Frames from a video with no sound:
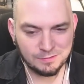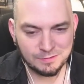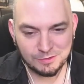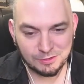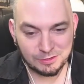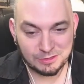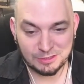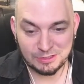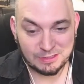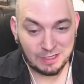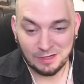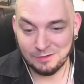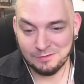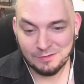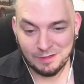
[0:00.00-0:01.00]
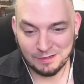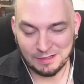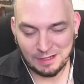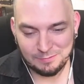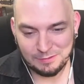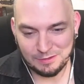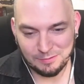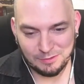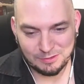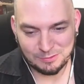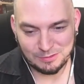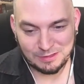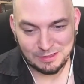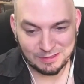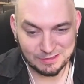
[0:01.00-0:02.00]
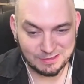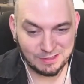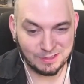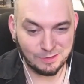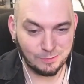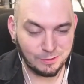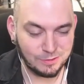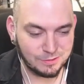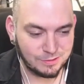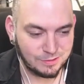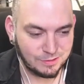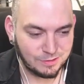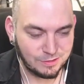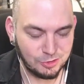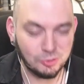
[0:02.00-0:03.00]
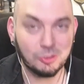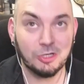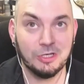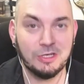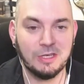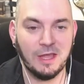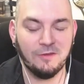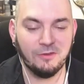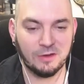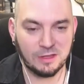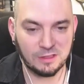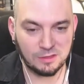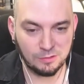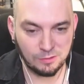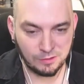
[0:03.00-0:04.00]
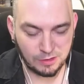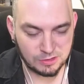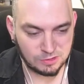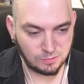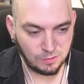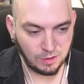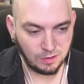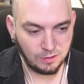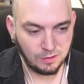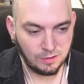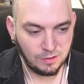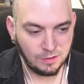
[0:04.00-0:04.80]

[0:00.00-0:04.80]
You can just tell. Like that'd be the most ridiculous thing in the world. You could never get through a Gretchen wall.